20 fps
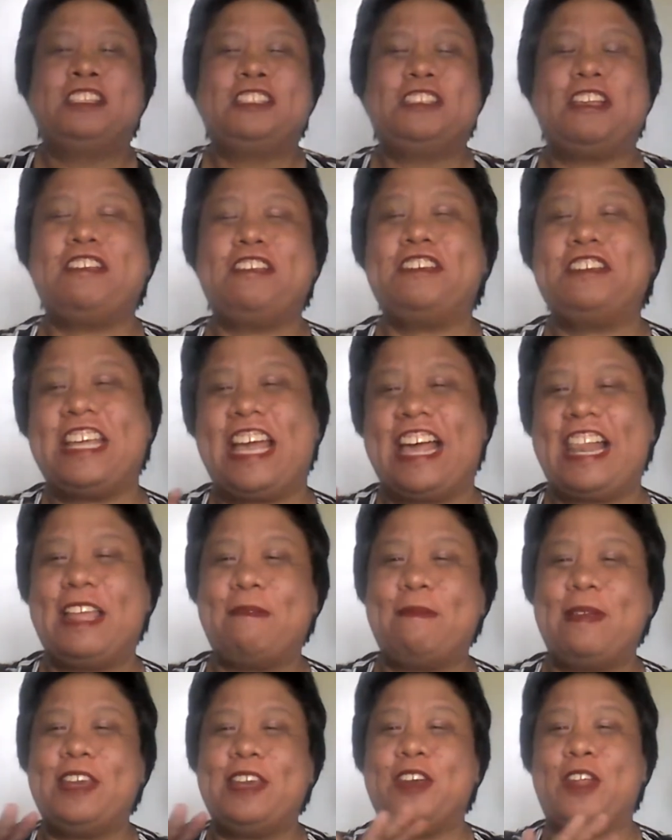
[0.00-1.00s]
So you're telling
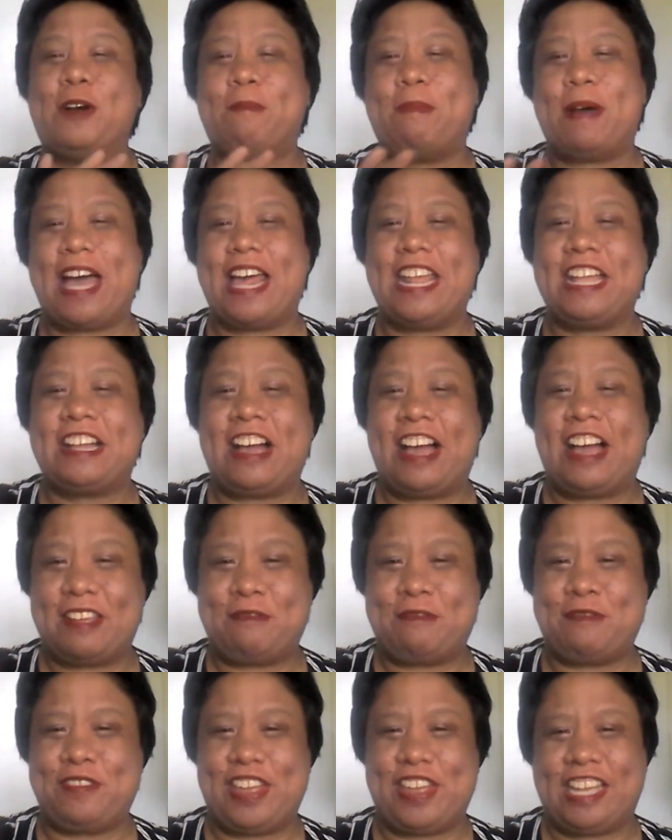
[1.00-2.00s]
me nobody
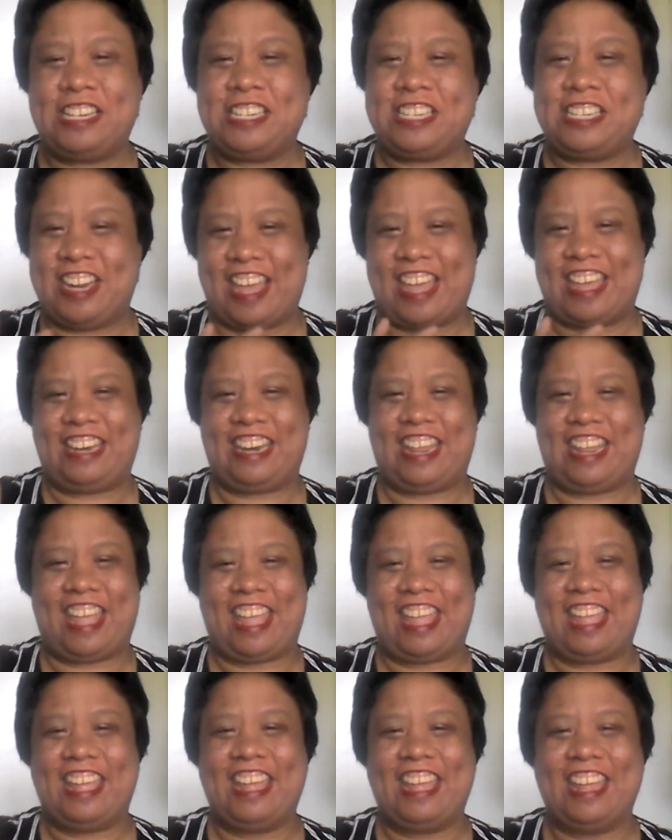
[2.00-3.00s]
caught a fish that day?